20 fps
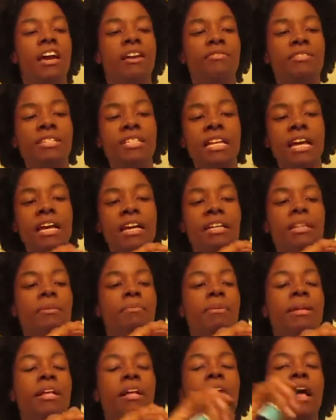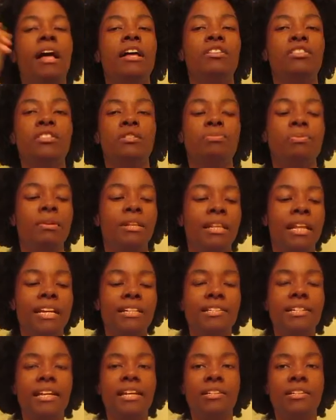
If it's like in the middle, I'll just put like